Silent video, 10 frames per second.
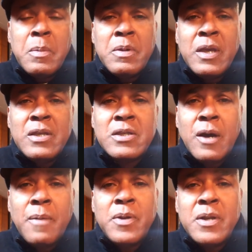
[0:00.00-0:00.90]
These
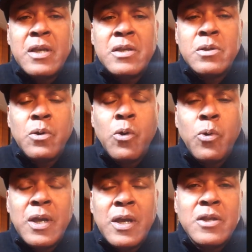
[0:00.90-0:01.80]
companies who
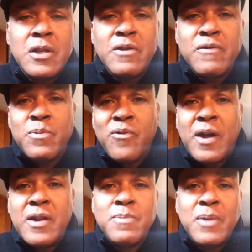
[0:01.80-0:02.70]
were internet service
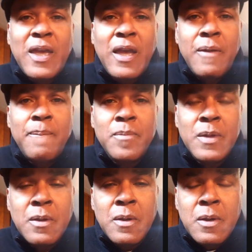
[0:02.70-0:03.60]
providers became
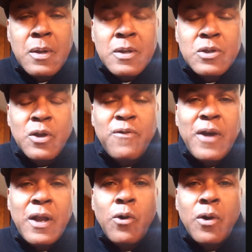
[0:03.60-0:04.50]

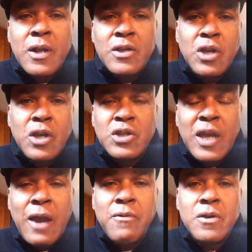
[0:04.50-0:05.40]
certified local exchange
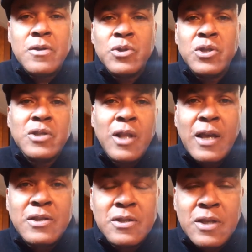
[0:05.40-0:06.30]
carriers, which is a
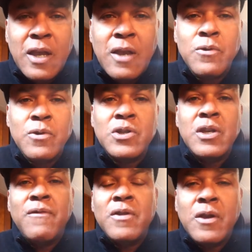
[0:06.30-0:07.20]
license again you
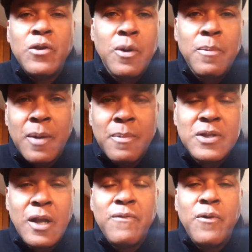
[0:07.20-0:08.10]
achieve, and then you can become a
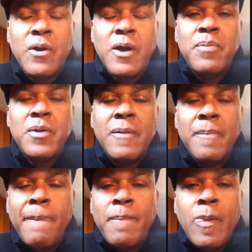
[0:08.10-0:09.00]
telephone company.
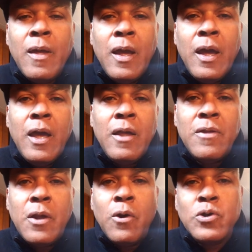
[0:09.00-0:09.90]

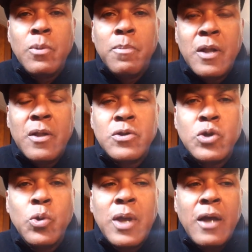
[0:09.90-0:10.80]
And then also building
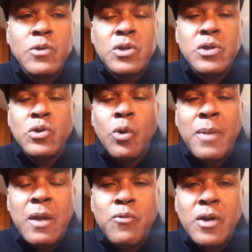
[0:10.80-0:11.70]
TUCAS, which is
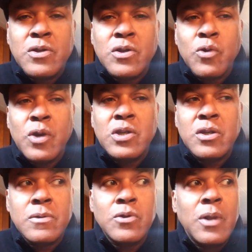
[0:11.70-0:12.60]
domain
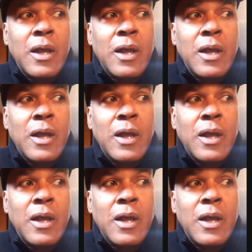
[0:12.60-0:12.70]
registration, to